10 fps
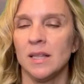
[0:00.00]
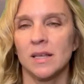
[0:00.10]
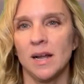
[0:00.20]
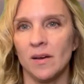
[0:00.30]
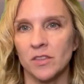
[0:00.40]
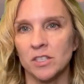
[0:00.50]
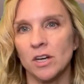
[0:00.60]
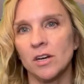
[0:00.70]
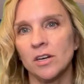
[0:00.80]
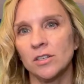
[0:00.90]
that have the
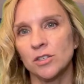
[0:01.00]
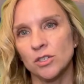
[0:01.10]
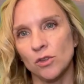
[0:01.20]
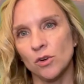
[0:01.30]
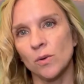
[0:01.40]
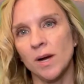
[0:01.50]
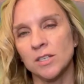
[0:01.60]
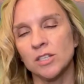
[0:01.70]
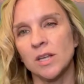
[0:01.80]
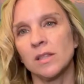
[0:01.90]
tuck under, so the
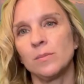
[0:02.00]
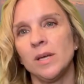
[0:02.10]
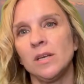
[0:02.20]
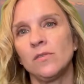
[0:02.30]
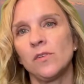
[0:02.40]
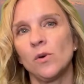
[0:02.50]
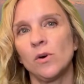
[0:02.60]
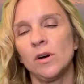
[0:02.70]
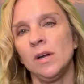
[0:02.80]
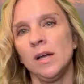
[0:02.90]
garage is on the main
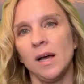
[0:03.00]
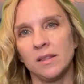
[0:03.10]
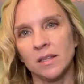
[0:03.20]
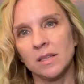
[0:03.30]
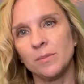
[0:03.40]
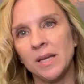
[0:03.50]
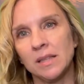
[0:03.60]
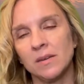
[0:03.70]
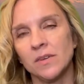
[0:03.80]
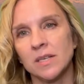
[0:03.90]
floor and then the
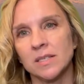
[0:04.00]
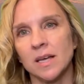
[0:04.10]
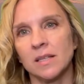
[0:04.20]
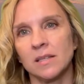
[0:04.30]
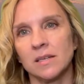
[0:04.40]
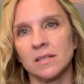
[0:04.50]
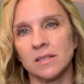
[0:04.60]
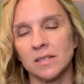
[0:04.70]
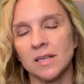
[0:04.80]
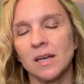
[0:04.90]
main living is on
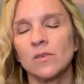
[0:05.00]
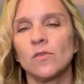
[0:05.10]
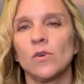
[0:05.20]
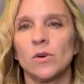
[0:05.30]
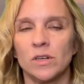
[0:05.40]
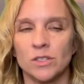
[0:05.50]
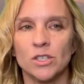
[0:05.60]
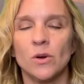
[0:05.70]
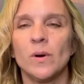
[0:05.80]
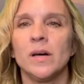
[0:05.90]
the second floor and
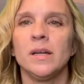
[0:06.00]
so on.